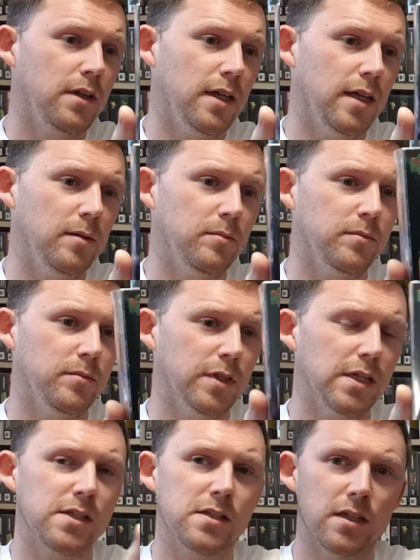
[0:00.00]
But
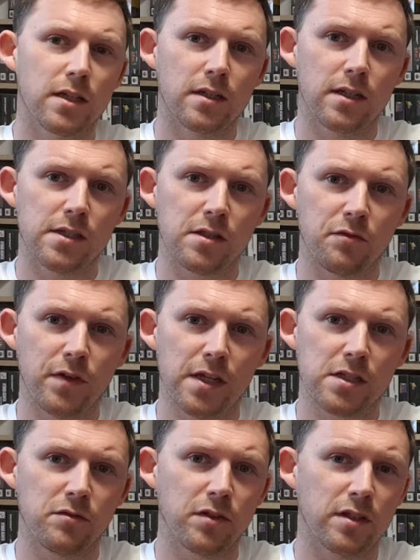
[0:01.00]
he's the
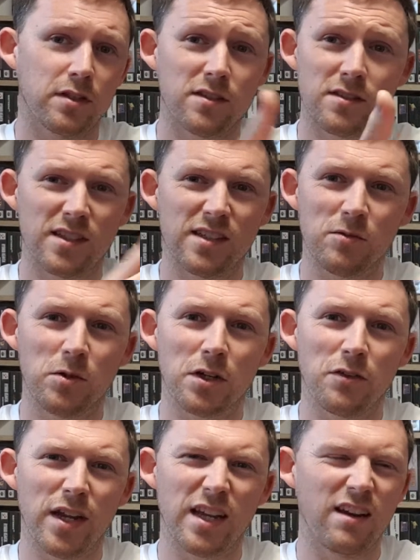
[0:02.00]
face of it, and what a
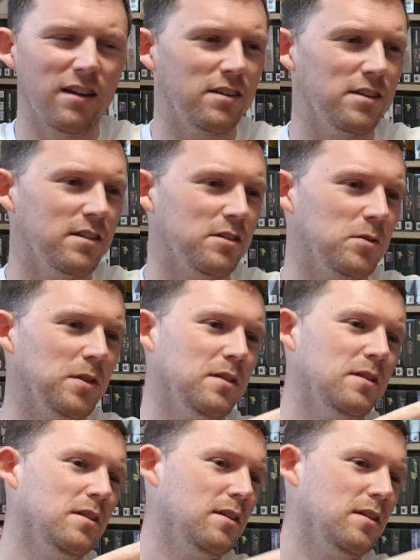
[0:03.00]
great character as well.